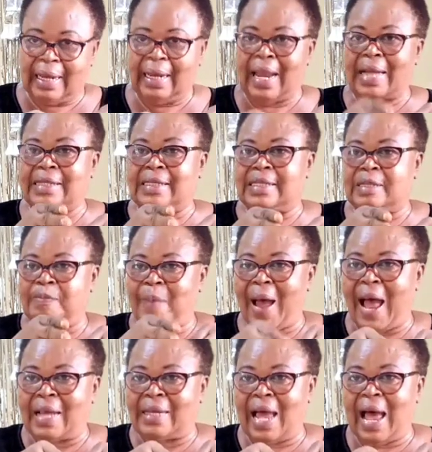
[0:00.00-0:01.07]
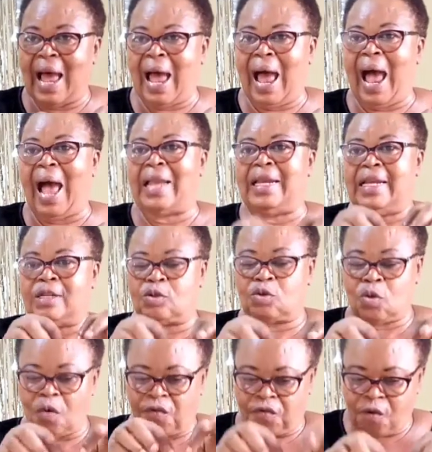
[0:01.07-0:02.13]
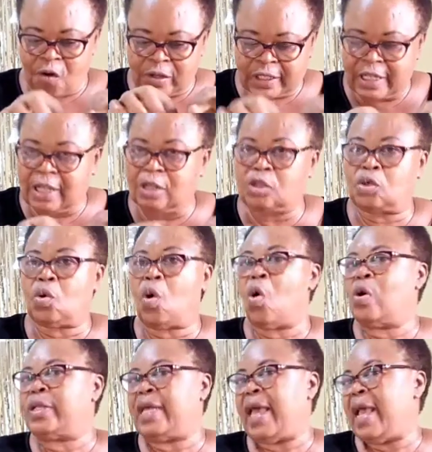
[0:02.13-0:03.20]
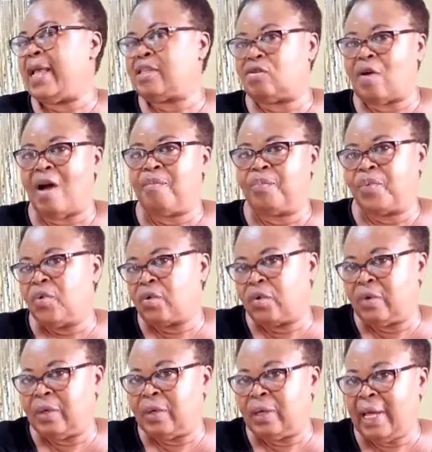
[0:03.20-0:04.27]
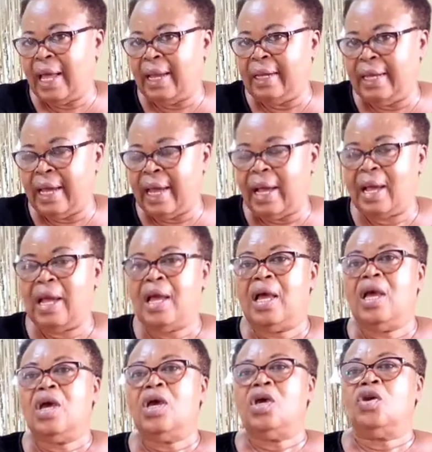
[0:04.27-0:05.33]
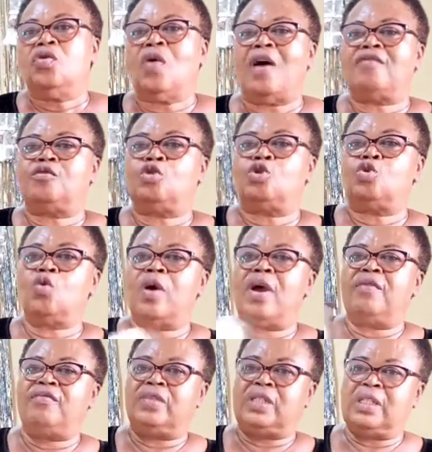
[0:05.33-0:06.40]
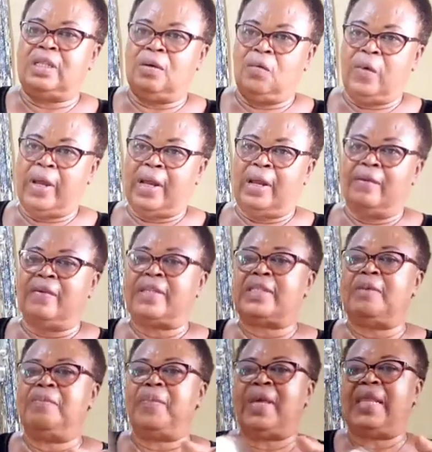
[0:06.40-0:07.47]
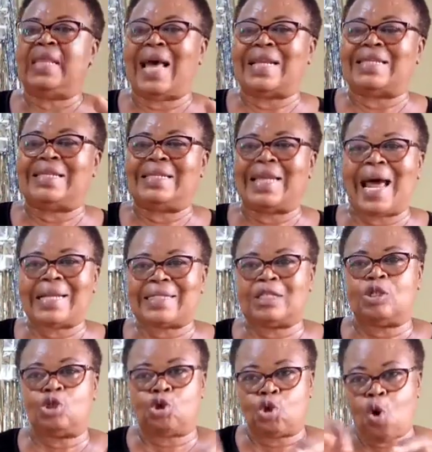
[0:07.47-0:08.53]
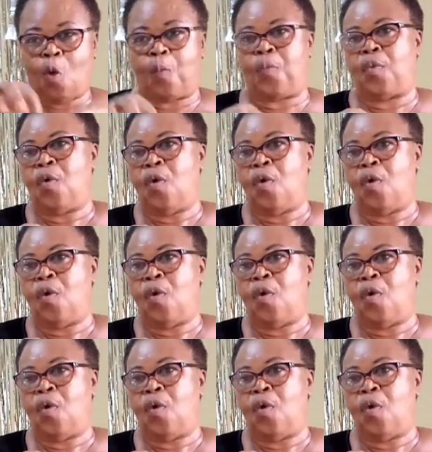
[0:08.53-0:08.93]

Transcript: that is bad and a drop falls into all the eggs you have broken earlier, you have to throw everything away. Reason being that that drop